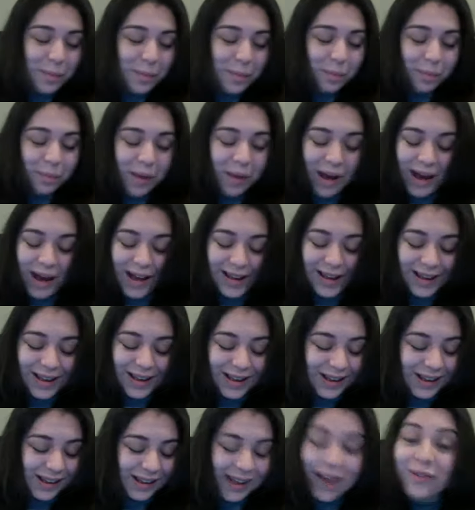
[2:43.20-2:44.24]

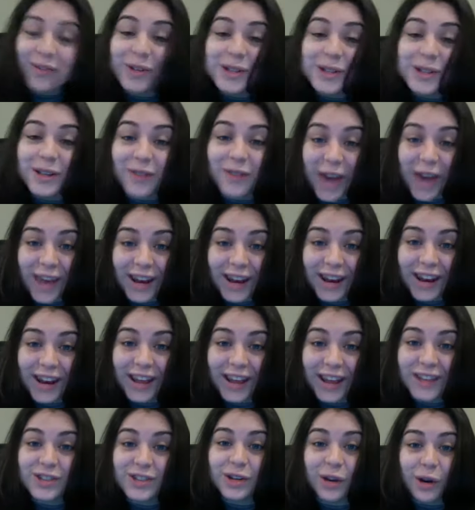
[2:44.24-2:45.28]
levels of
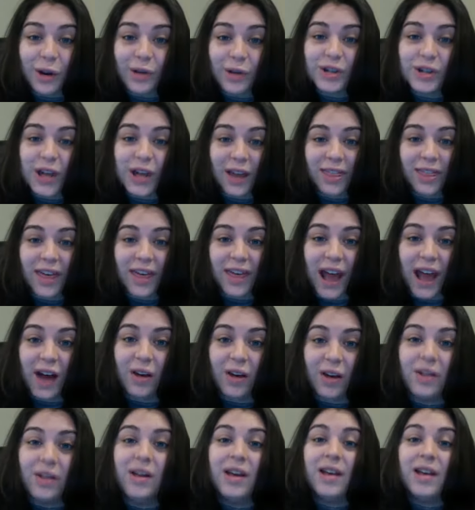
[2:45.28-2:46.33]
editing, so go check that
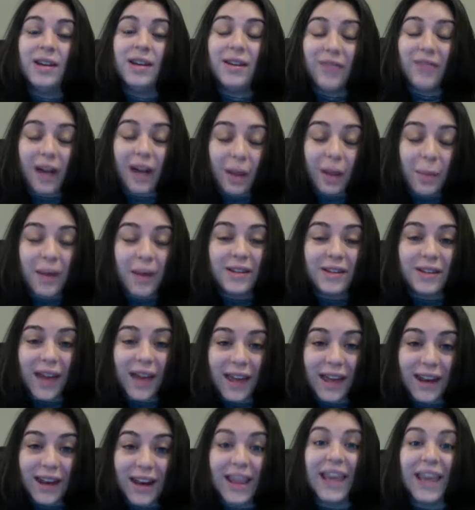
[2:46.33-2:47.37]
out. Developmental
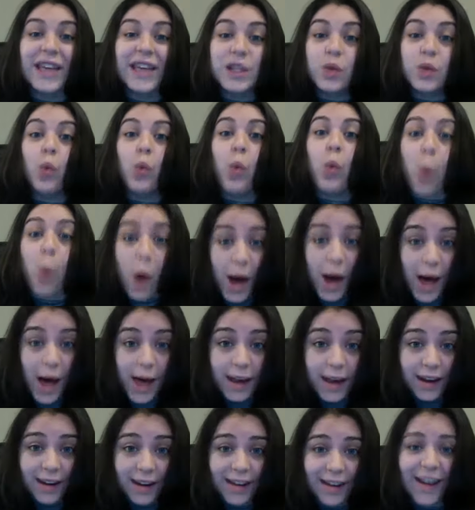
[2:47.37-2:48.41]
editing is
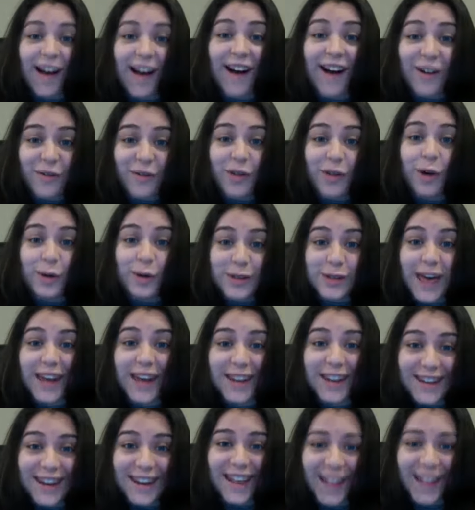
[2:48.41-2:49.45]
one of those
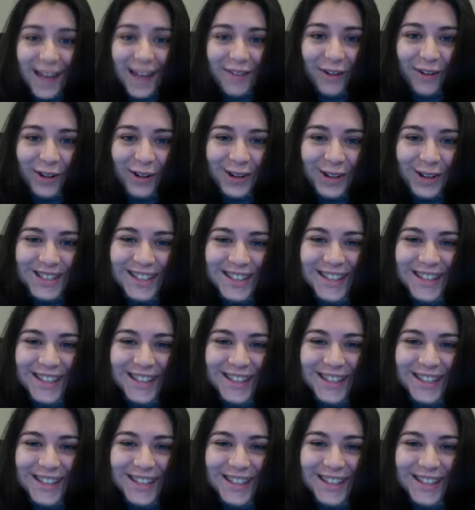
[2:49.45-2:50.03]
editing levels.